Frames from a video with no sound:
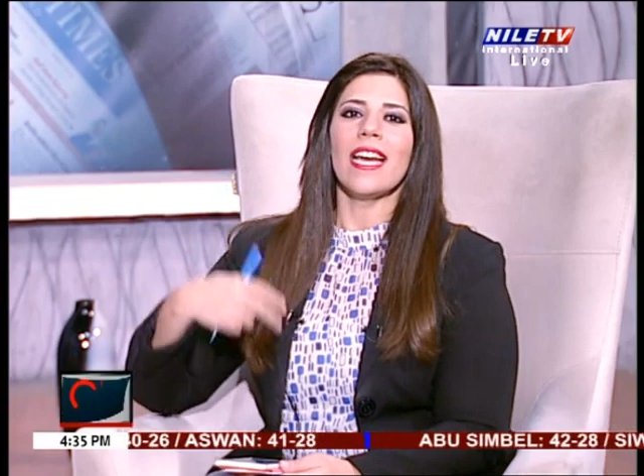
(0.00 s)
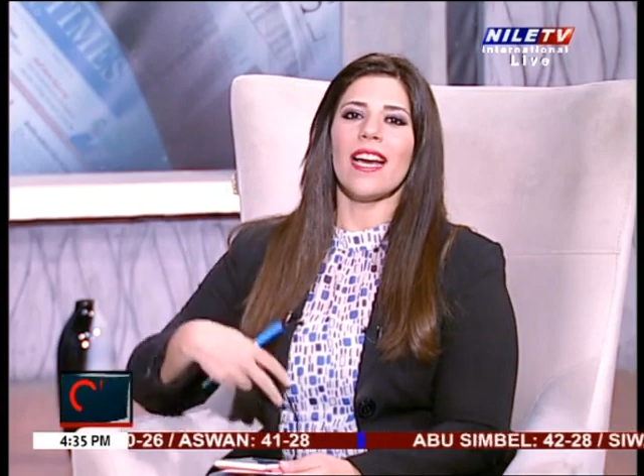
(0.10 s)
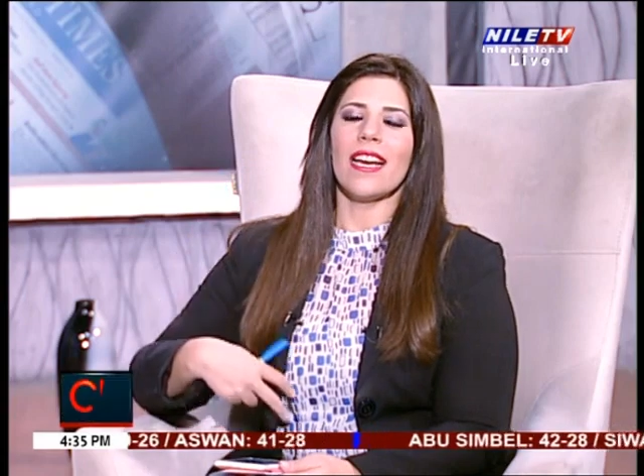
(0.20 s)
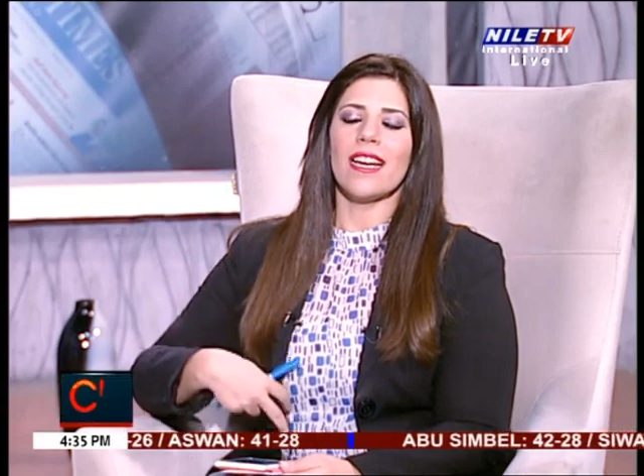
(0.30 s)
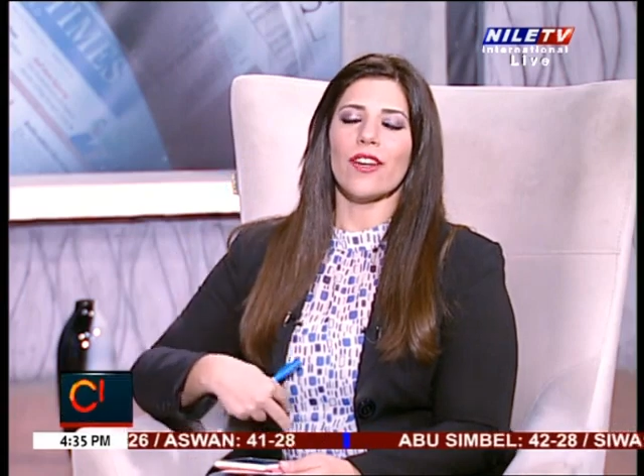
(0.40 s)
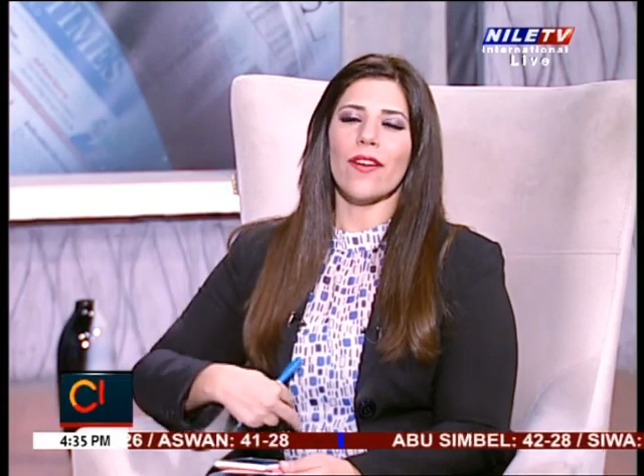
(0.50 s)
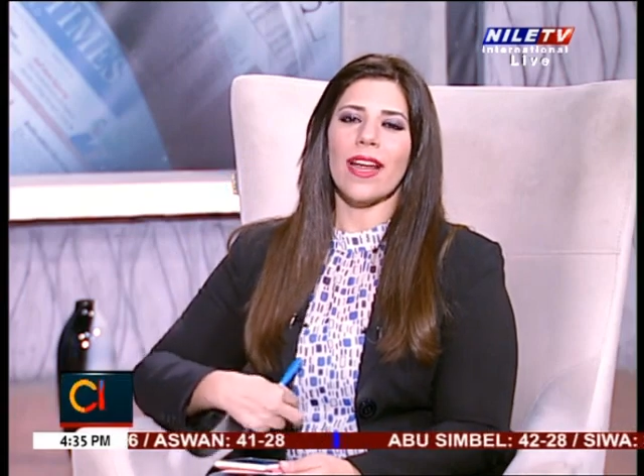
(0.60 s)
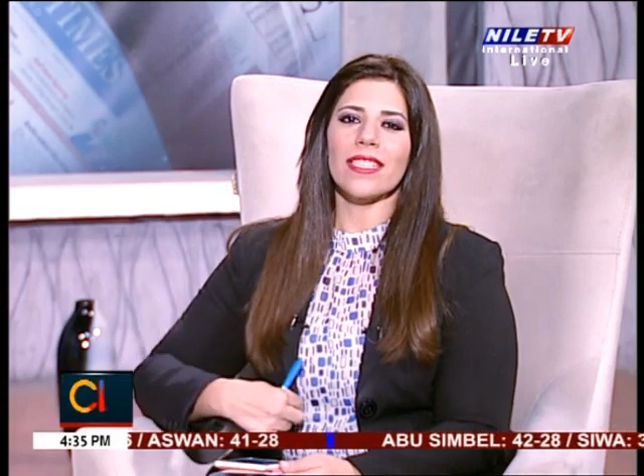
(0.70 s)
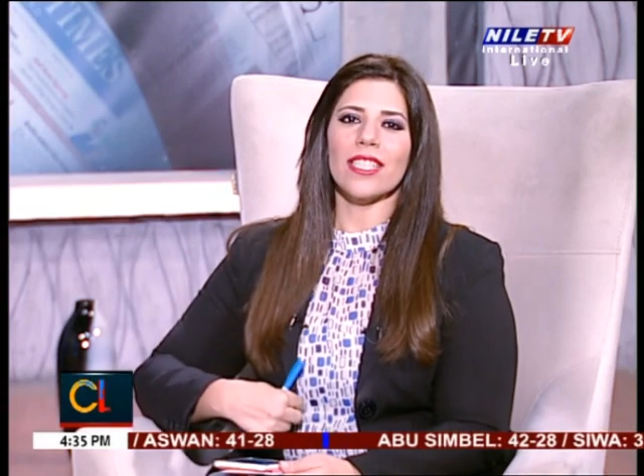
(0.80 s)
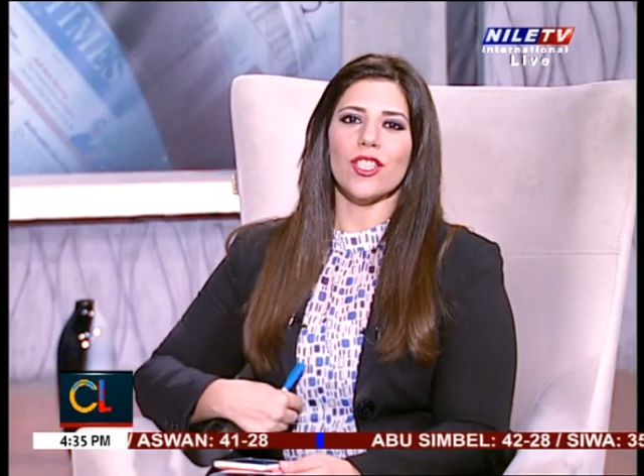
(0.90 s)
uh,
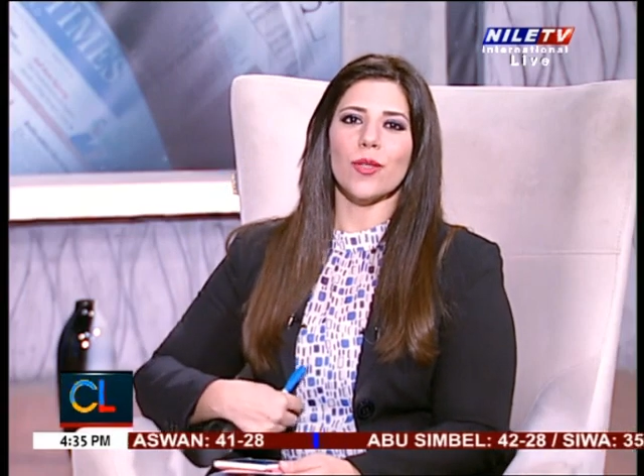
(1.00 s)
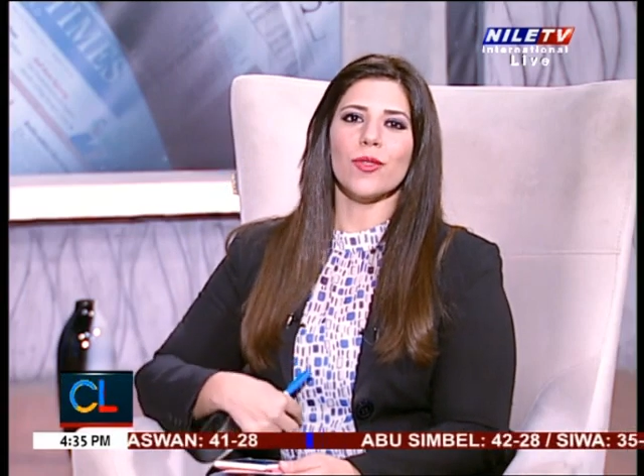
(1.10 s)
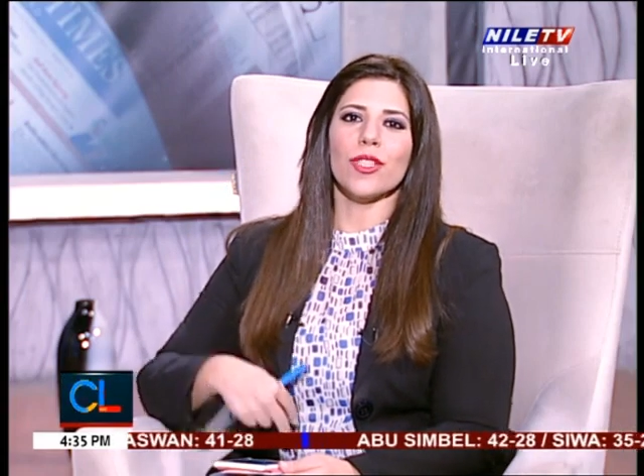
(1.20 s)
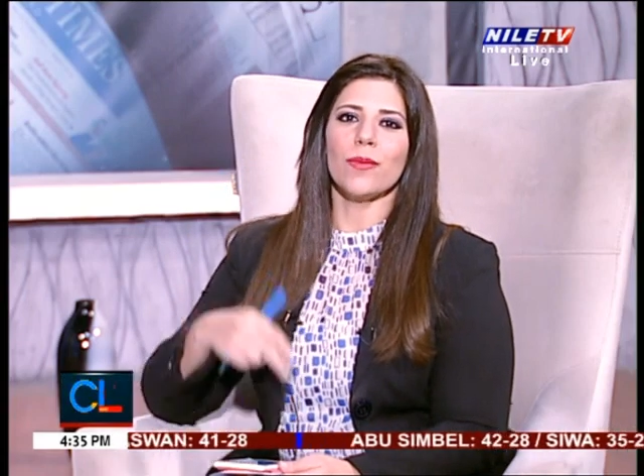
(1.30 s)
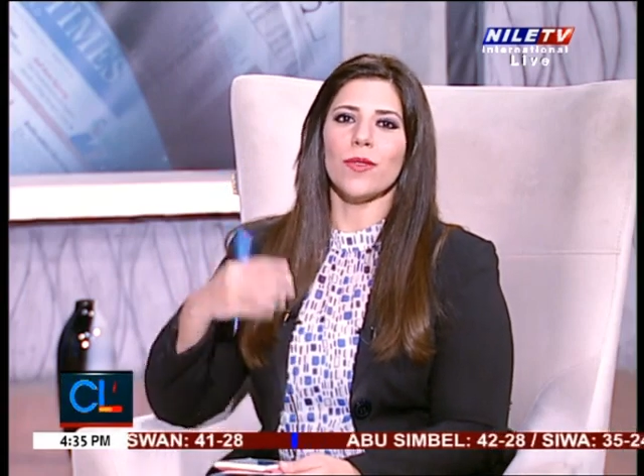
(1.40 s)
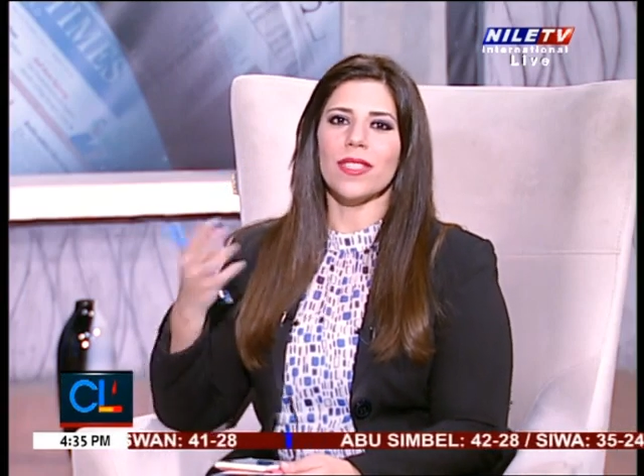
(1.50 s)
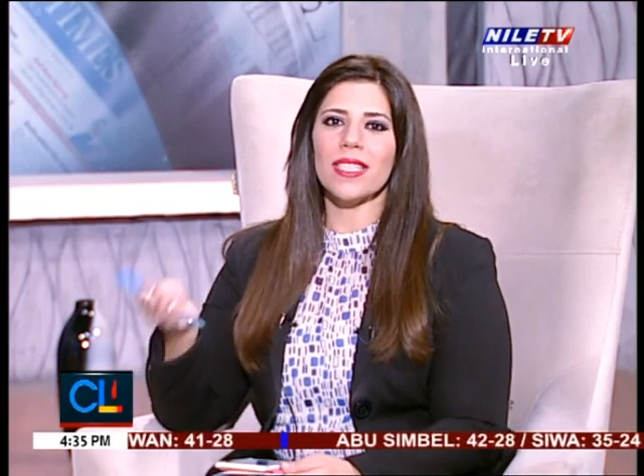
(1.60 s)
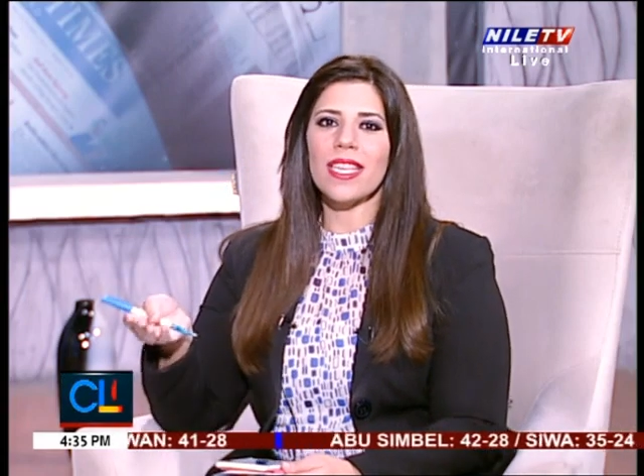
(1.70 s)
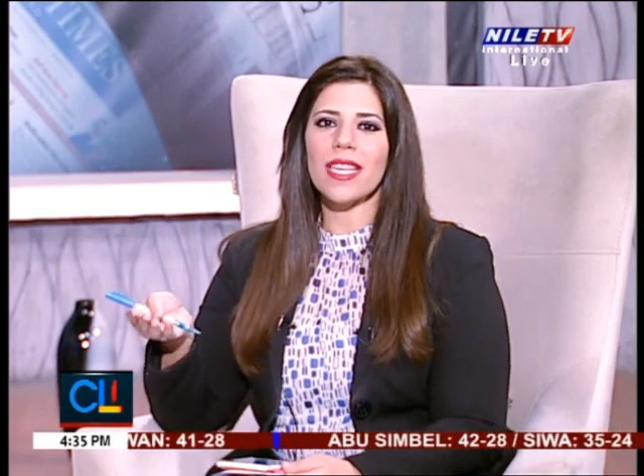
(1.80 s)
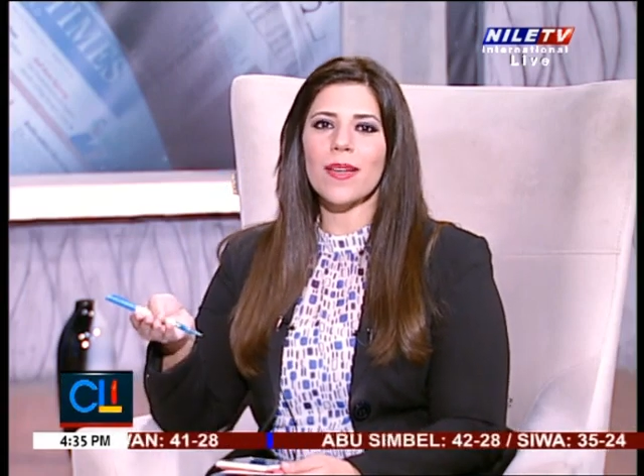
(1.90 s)
Grand Egyptian
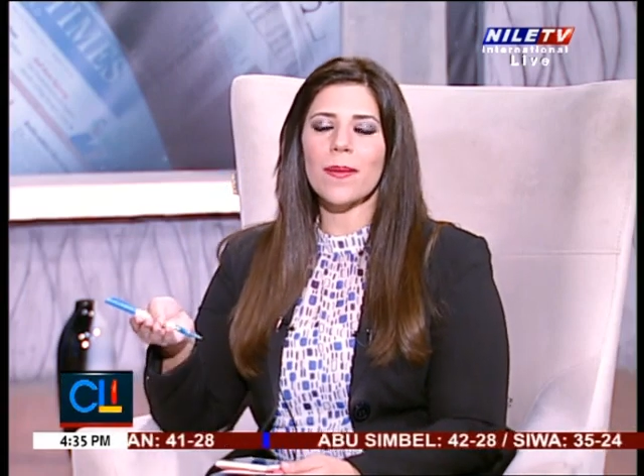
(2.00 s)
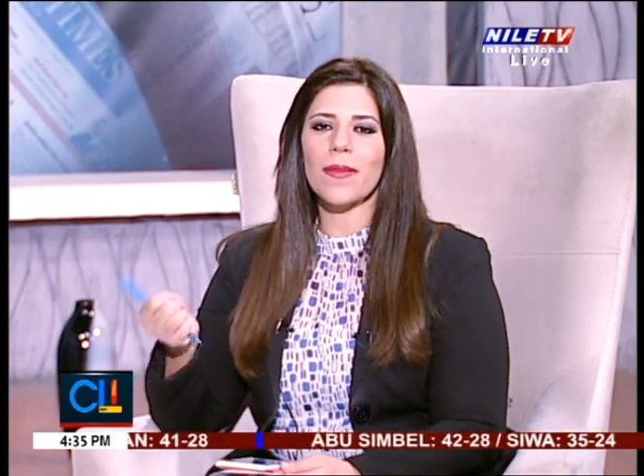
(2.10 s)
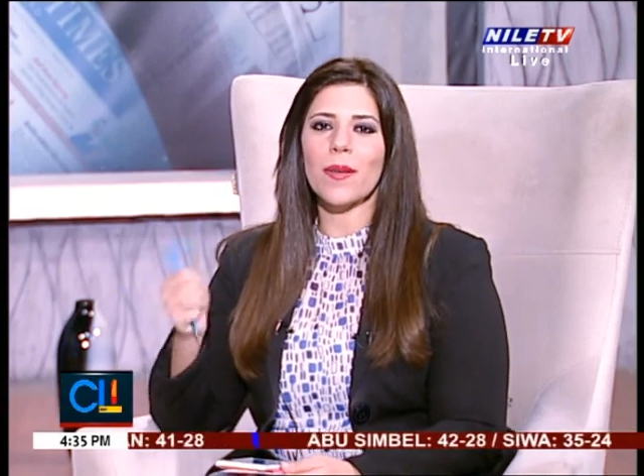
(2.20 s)
Museum,